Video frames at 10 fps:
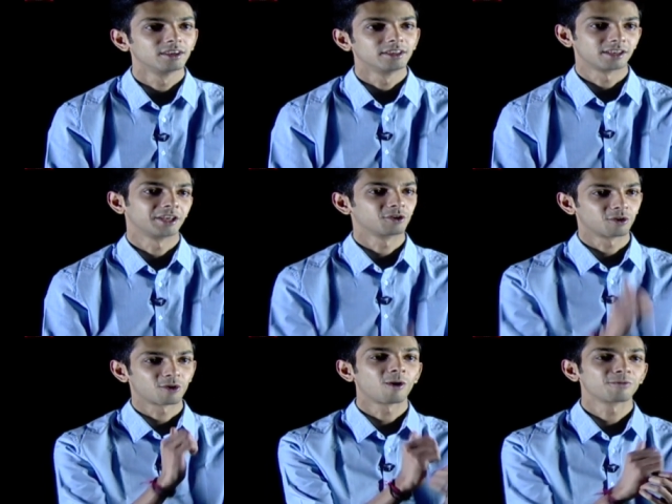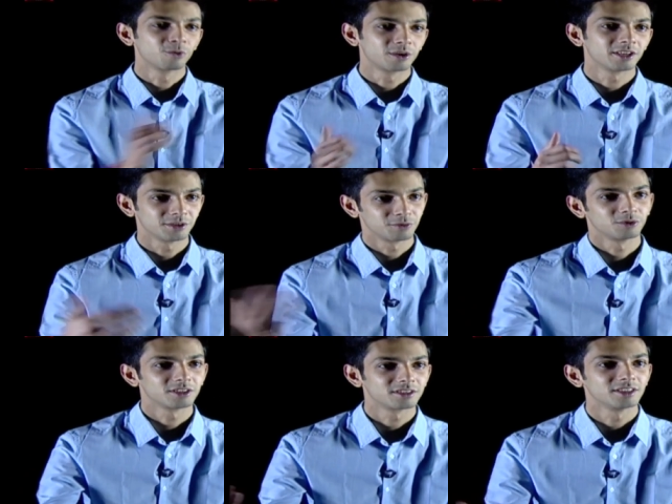It's like your raw footage. If you
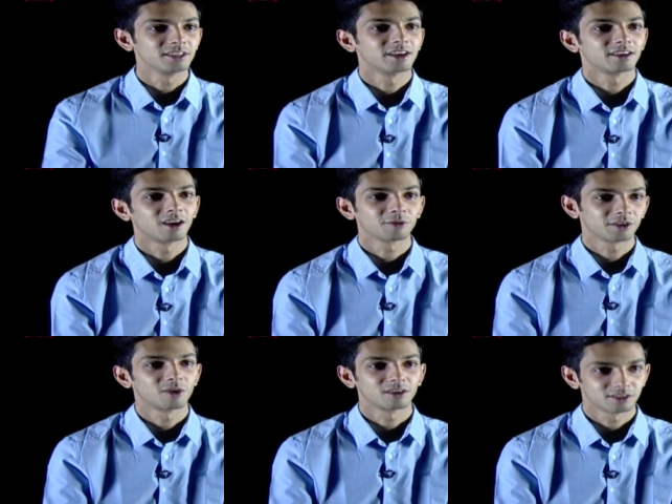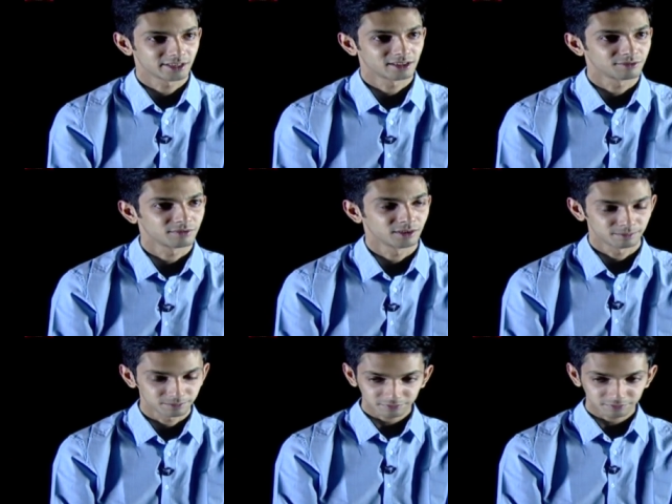just see that, how can you understand the film?